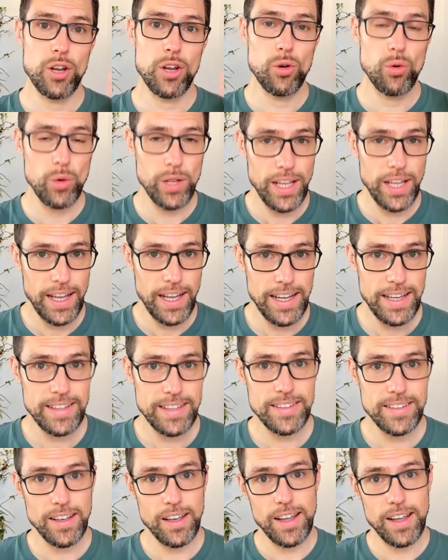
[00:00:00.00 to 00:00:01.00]

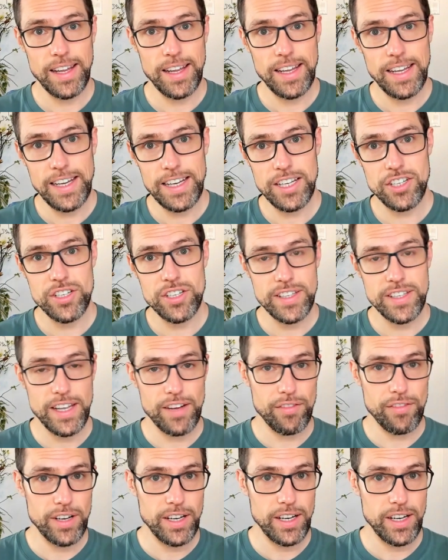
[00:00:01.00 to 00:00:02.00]
create each and
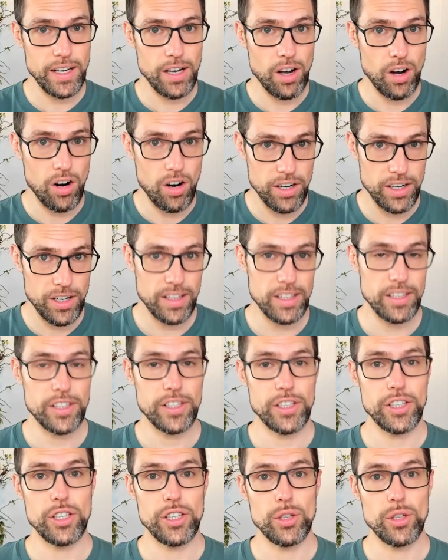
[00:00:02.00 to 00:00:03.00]
every article
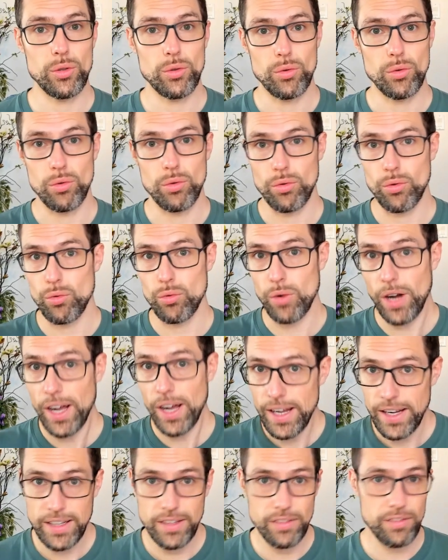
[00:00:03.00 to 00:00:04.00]
you
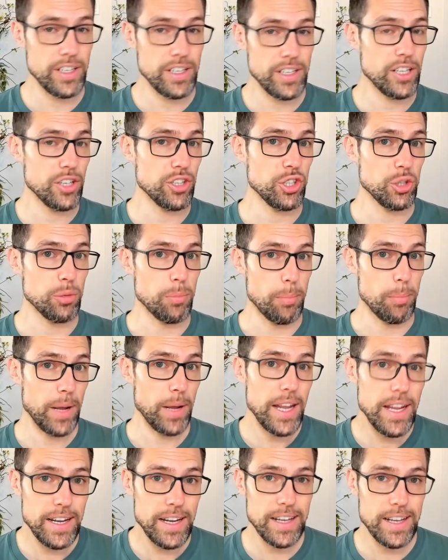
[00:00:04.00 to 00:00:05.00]
write, video you
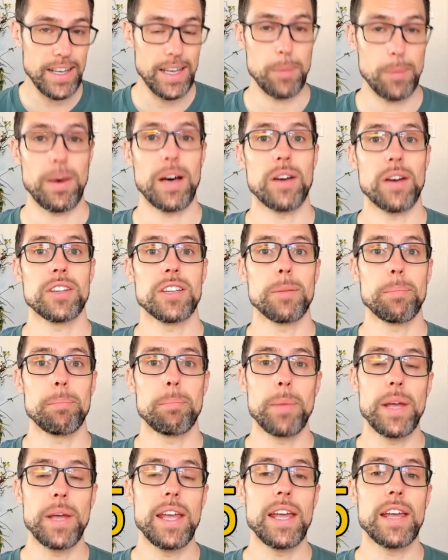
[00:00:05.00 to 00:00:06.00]
make about the
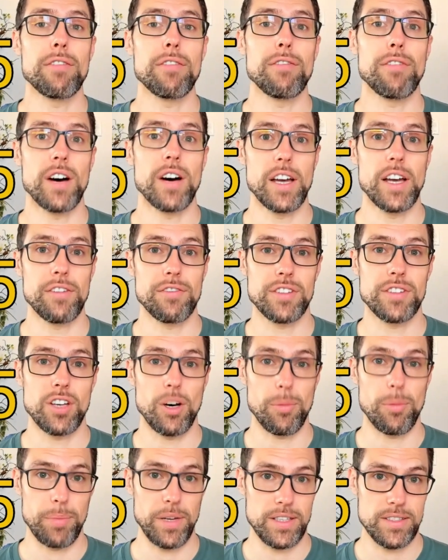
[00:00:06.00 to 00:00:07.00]
big 5
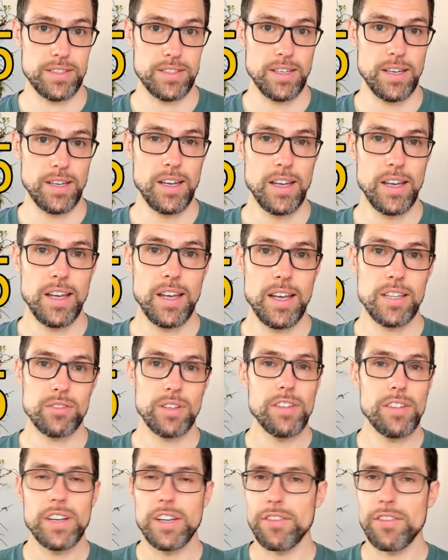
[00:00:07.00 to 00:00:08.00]
topics. So
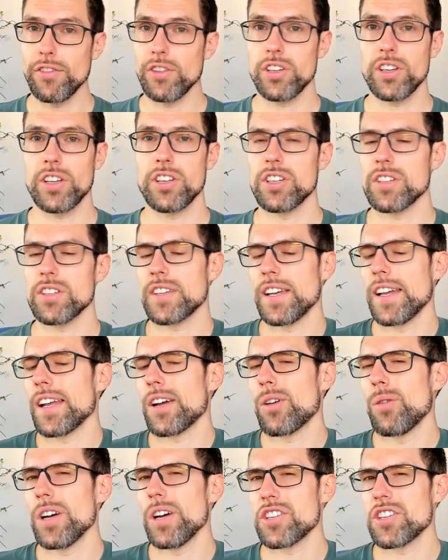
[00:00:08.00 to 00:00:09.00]
even if you just get
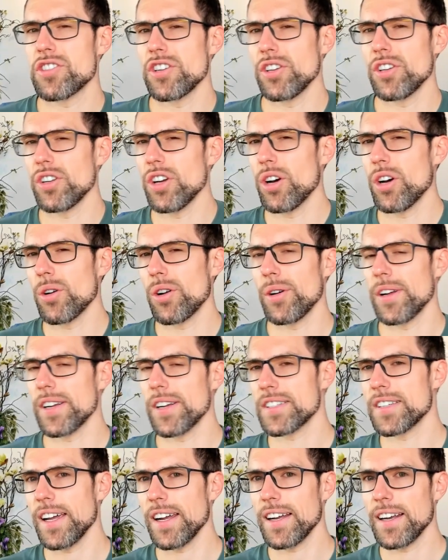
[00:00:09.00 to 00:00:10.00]
a question, you don't know
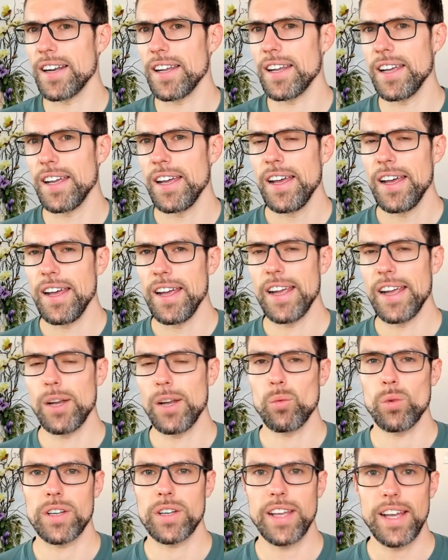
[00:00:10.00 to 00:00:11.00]
exactly
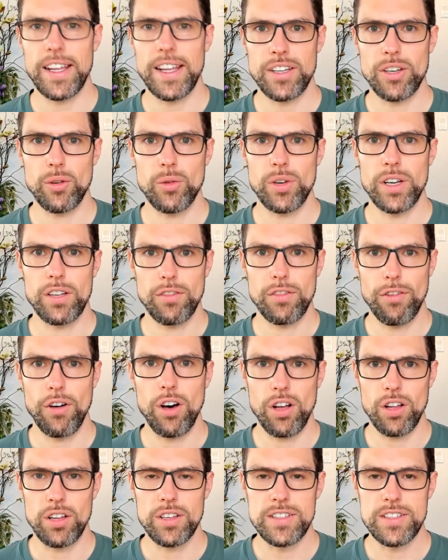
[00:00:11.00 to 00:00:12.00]
in what category it
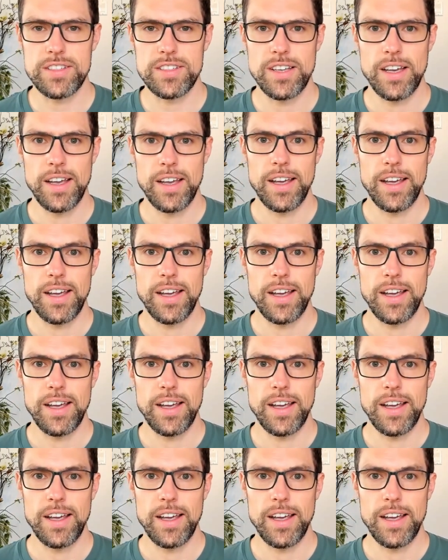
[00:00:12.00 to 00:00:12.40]
falls,